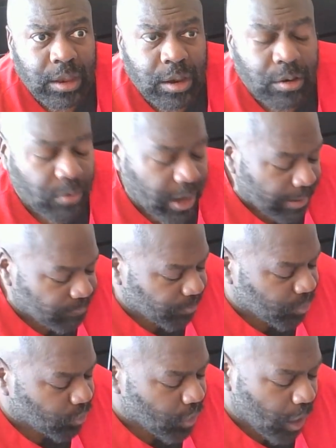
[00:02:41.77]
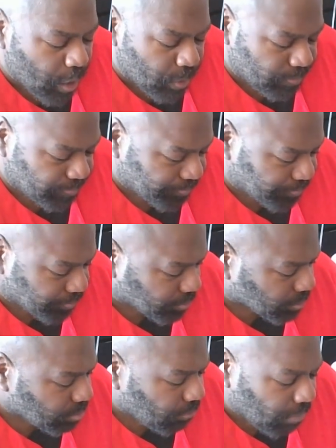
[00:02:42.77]
Right? So,
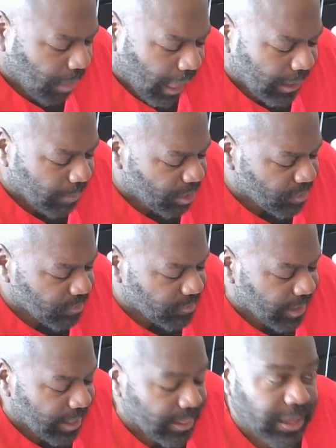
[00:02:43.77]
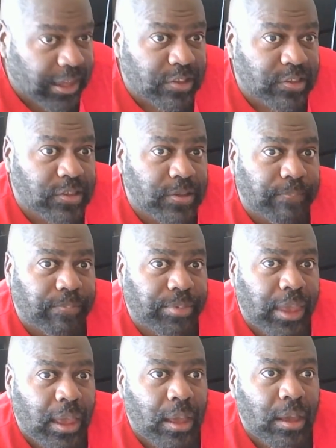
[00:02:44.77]
let me just say this.
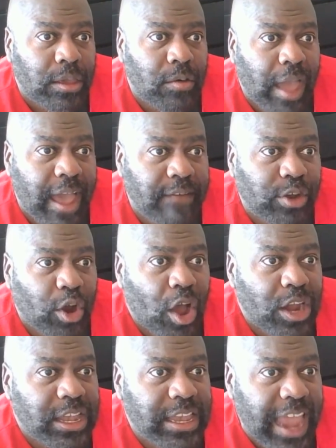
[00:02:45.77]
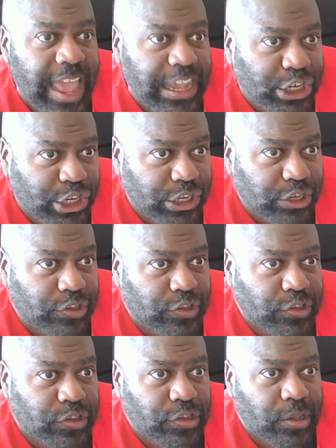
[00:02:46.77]
You have an
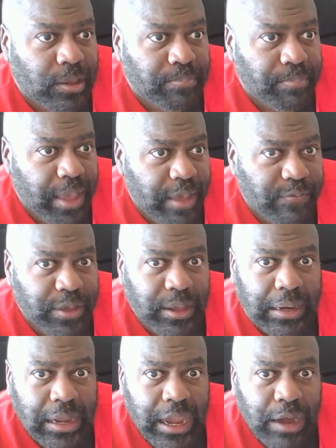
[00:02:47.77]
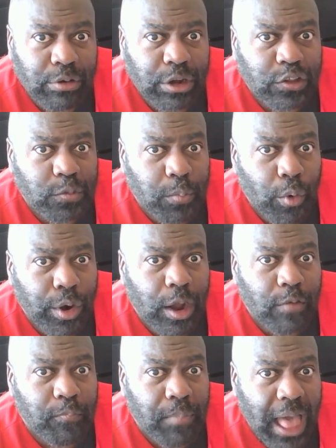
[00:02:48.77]
audacious pivot here in the sport
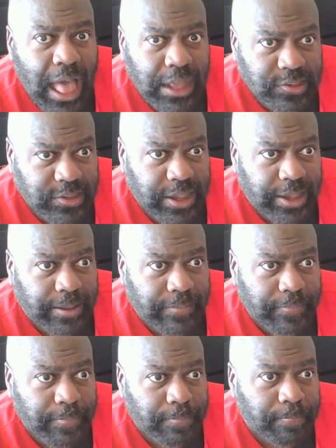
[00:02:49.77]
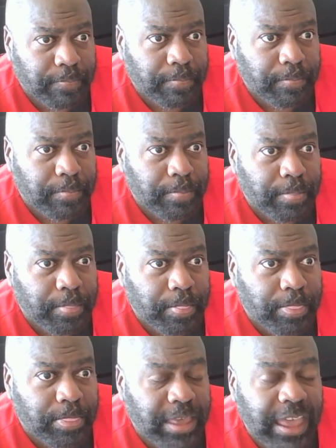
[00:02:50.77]
of boxing.
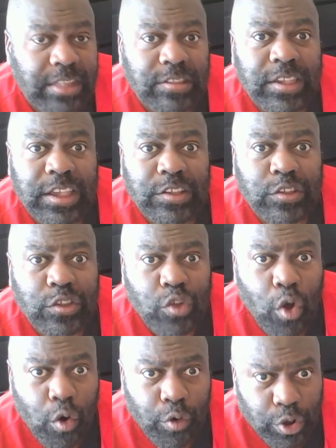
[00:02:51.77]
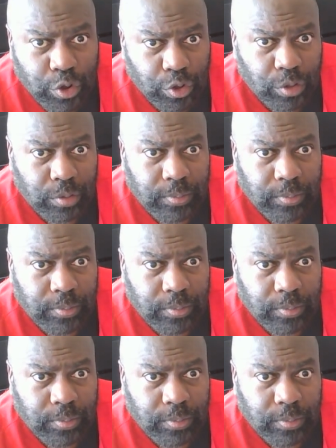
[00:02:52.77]
It's historical.